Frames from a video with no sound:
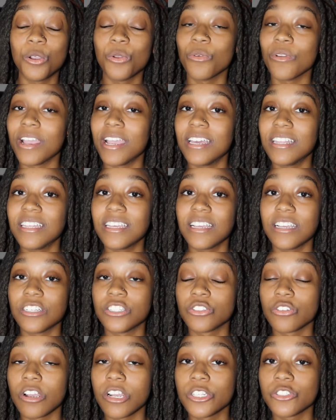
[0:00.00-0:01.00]
creating, and
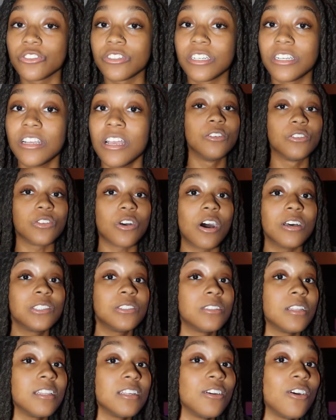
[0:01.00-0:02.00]
structuring. There's
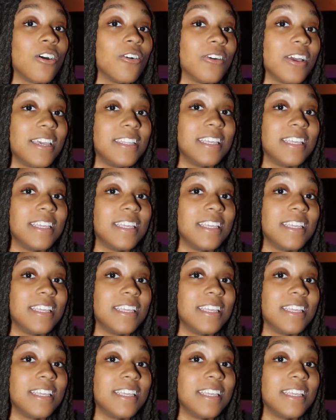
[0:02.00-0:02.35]
also something called